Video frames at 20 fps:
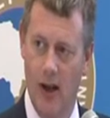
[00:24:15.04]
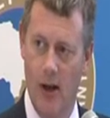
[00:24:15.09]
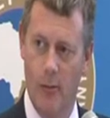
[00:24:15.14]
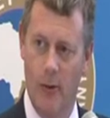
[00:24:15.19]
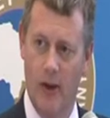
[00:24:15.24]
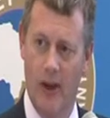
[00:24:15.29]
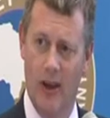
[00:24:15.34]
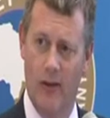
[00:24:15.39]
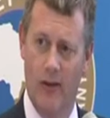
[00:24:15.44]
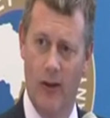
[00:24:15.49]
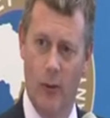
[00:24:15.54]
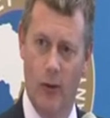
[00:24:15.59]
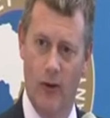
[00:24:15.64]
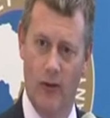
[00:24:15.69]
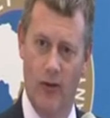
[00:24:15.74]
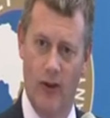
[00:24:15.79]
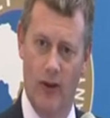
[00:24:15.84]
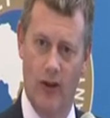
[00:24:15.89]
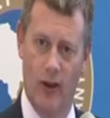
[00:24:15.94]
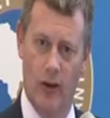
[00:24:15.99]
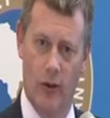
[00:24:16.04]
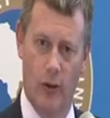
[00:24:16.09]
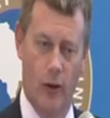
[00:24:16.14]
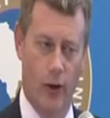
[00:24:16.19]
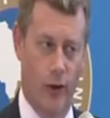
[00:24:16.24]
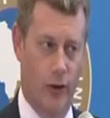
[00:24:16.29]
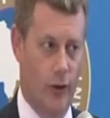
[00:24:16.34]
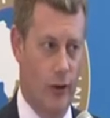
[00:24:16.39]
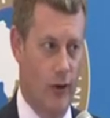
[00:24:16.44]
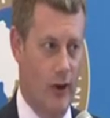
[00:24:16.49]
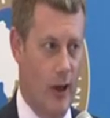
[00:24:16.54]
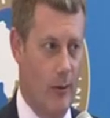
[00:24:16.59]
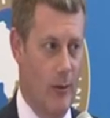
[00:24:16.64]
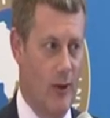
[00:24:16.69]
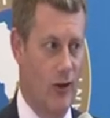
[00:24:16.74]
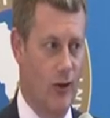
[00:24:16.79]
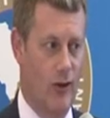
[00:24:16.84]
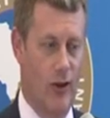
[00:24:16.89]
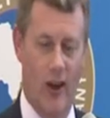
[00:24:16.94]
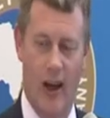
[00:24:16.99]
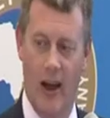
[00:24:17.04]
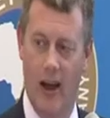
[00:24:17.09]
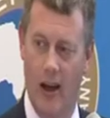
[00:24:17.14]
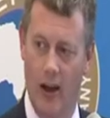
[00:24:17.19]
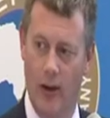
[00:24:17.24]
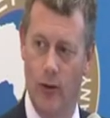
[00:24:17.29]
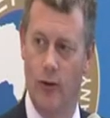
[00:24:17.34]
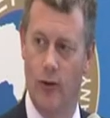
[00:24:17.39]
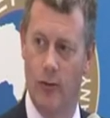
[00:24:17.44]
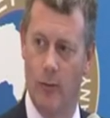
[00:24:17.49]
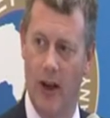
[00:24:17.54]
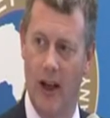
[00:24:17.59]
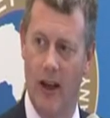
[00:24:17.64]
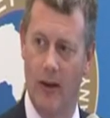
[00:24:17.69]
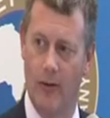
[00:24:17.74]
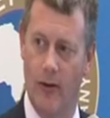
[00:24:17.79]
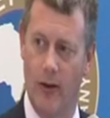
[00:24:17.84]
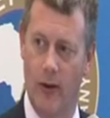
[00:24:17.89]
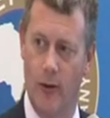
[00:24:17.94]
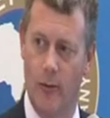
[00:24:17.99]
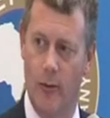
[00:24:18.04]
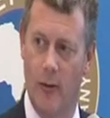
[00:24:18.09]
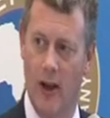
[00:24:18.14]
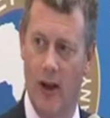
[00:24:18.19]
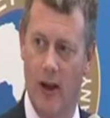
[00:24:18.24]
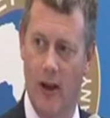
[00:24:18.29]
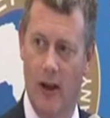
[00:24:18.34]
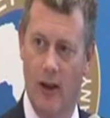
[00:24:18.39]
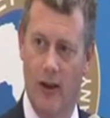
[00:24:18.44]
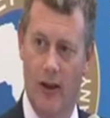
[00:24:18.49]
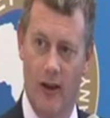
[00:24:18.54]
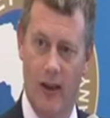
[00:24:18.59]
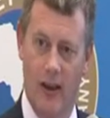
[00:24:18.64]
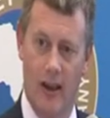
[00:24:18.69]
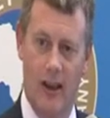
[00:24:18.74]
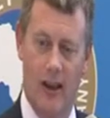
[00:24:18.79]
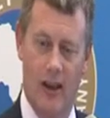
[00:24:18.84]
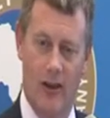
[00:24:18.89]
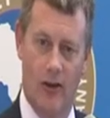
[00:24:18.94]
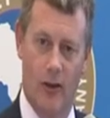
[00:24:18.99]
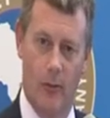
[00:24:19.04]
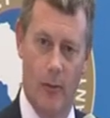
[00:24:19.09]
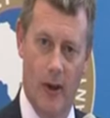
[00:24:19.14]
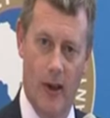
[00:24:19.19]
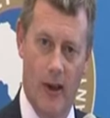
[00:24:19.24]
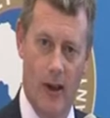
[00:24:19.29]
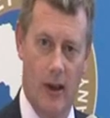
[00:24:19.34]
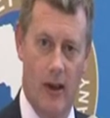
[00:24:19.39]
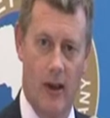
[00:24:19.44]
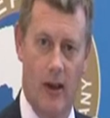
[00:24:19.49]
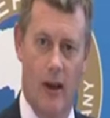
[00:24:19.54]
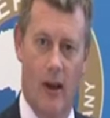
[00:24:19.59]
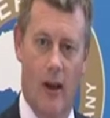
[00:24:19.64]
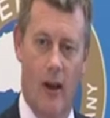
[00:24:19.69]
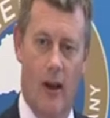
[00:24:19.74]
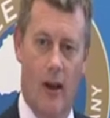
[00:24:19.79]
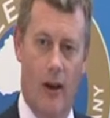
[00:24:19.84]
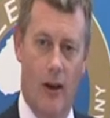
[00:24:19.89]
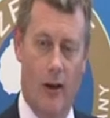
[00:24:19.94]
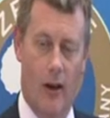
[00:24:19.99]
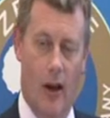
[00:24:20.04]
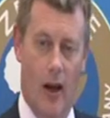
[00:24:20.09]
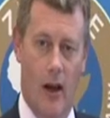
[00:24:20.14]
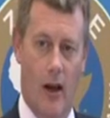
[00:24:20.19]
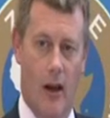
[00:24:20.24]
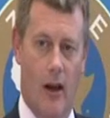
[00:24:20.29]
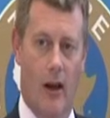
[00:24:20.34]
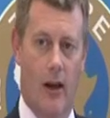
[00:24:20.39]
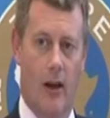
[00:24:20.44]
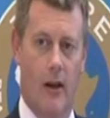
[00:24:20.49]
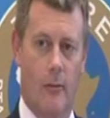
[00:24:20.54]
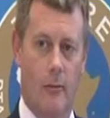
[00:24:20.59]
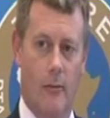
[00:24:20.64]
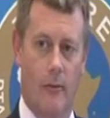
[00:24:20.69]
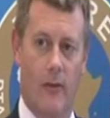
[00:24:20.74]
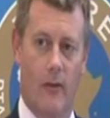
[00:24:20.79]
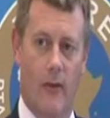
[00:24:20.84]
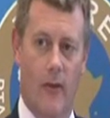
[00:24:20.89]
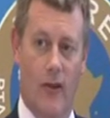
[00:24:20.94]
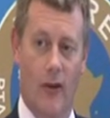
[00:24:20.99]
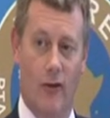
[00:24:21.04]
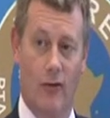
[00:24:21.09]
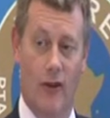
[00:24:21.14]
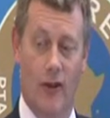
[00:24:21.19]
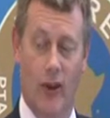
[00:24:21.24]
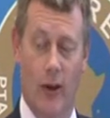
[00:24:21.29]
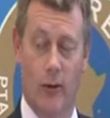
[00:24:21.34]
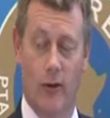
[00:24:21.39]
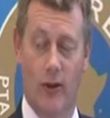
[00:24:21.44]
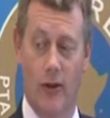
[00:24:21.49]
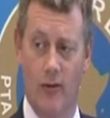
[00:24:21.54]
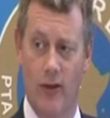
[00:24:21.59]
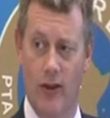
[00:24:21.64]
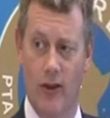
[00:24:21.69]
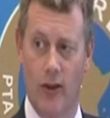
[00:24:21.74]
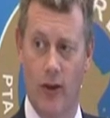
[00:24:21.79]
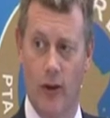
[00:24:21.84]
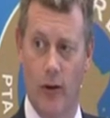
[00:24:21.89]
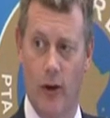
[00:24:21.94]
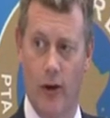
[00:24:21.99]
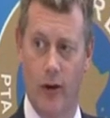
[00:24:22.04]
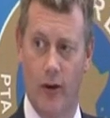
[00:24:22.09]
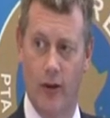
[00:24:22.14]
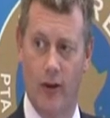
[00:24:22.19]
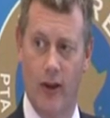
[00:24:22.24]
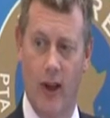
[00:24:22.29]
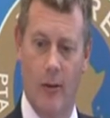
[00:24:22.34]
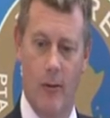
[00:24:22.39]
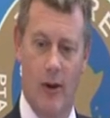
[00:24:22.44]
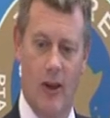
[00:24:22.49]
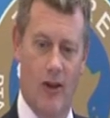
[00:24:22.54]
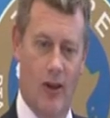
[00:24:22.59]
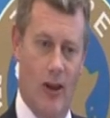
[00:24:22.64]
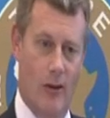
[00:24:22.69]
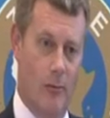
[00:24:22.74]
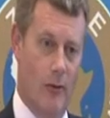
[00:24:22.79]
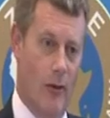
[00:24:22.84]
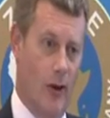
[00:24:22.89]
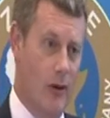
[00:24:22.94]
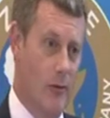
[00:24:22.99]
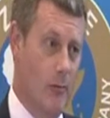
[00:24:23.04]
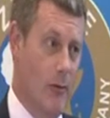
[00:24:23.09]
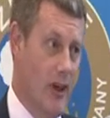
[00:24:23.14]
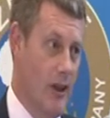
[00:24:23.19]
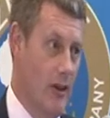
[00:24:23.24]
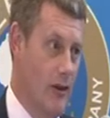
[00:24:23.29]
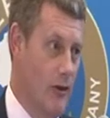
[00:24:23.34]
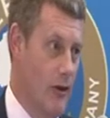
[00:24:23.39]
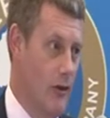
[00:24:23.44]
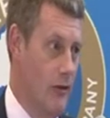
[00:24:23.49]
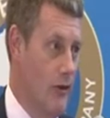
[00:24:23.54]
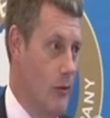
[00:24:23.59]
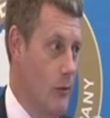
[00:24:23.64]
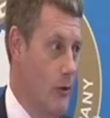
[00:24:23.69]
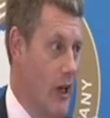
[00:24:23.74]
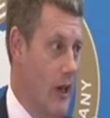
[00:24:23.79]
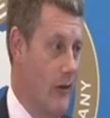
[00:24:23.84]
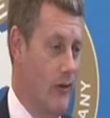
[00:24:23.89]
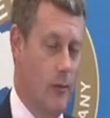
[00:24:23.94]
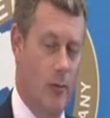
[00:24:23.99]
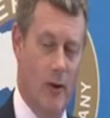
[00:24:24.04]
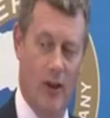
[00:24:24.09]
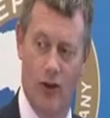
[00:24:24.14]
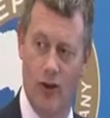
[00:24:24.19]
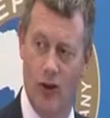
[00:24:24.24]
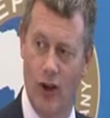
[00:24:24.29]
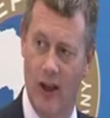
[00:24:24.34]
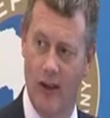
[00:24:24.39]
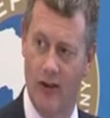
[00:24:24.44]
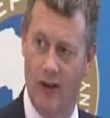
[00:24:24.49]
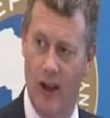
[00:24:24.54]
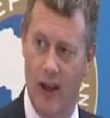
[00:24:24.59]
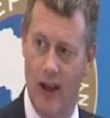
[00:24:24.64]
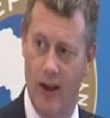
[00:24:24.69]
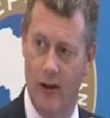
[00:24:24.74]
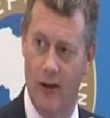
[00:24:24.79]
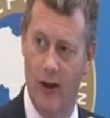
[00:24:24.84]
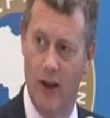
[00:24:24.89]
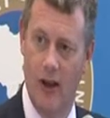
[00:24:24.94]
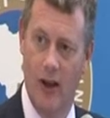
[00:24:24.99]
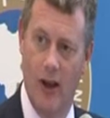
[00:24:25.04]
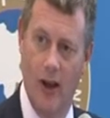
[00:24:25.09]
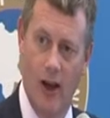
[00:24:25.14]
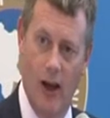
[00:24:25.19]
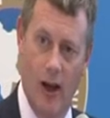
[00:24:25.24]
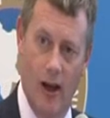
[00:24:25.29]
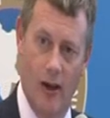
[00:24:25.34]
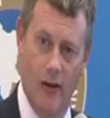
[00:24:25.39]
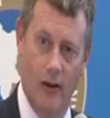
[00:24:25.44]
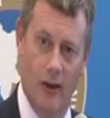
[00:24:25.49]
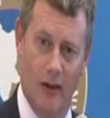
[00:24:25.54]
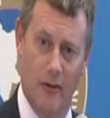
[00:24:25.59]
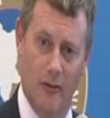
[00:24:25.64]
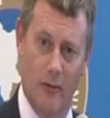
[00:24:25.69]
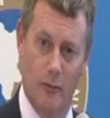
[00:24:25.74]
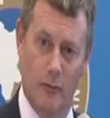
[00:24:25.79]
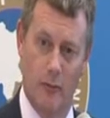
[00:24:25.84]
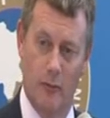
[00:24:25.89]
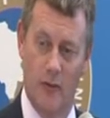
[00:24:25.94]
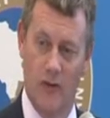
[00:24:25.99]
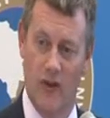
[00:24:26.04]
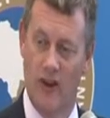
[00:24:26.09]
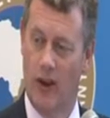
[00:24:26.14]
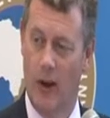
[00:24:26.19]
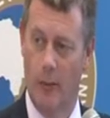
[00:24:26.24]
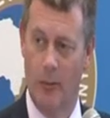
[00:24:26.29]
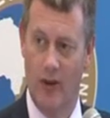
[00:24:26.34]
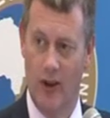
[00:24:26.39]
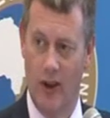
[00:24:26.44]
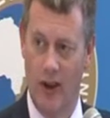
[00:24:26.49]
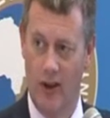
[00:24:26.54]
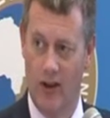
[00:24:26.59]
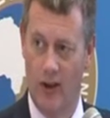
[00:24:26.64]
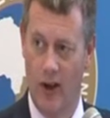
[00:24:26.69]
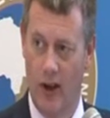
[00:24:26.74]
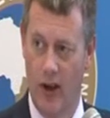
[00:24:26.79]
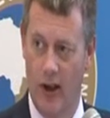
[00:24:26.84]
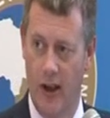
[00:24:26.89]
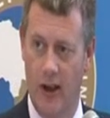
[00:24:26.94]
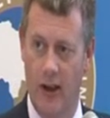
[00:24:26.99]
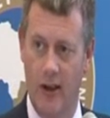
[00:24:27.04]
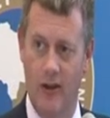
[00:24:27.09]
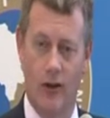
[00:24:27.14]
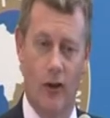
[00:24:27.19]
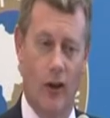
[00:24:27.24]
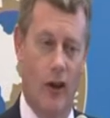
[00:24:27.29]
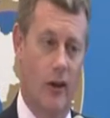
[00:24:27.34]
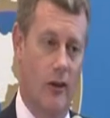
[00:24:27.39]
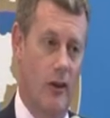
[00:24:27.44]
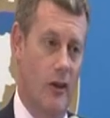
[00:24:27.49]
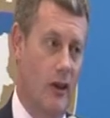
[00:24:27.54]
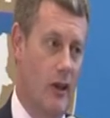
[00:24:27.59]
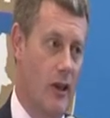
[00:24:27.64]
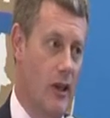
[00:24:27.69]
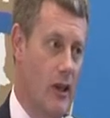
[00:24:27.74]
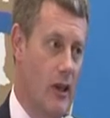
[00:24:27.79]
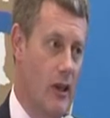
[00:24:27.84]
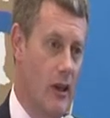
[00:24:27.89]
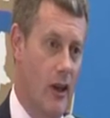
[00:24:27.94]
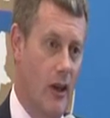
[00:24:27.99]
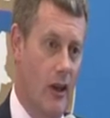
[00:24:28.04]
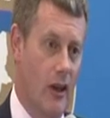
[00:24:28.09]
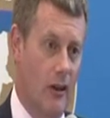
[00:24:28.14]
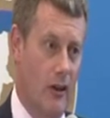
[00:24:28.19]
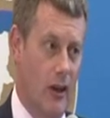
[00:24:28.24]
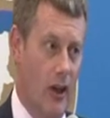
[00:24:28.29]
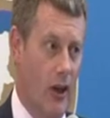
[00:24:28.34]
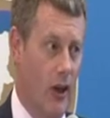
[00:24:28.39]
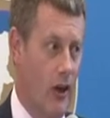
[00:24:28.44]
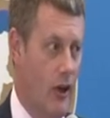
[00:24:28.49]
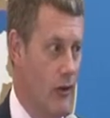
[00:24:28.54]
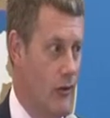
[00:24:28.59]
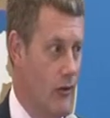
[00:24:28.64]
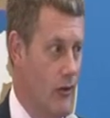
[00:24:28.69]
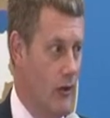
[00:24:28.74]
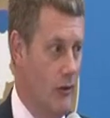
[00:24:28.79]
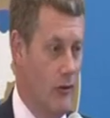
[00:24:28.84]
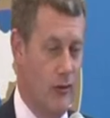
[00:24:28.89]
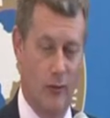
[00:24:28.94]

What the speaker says: but if there was physical loss or damage to that host platform that needed to be that resulted in physical loss or damage, it might mean that there would have to be a shutdown at the subsea tie-ins at the client's